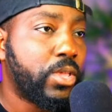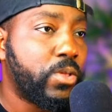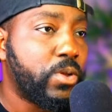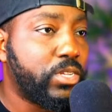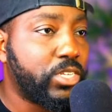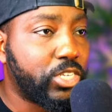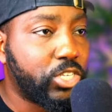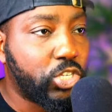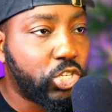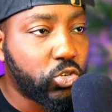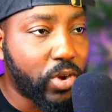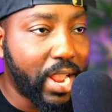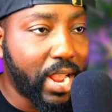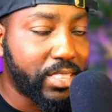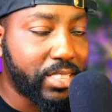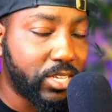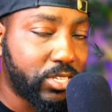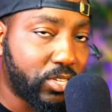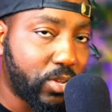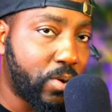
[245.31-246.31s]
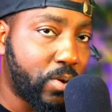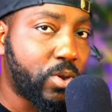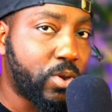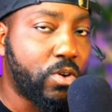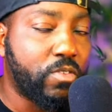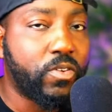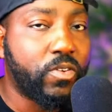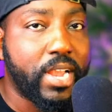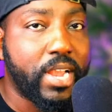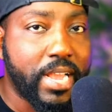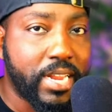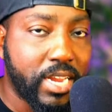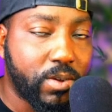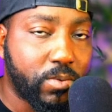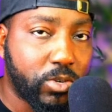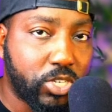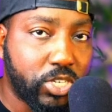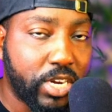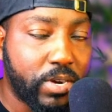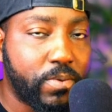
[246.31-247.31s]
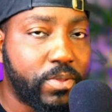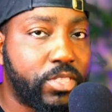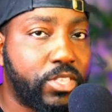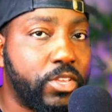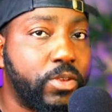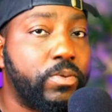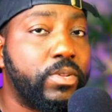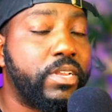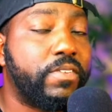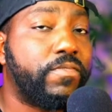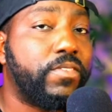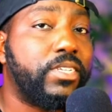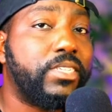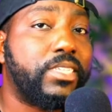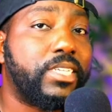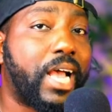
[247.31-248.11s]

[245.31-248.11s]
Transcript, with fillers: you can just drag this on over and it will share with you different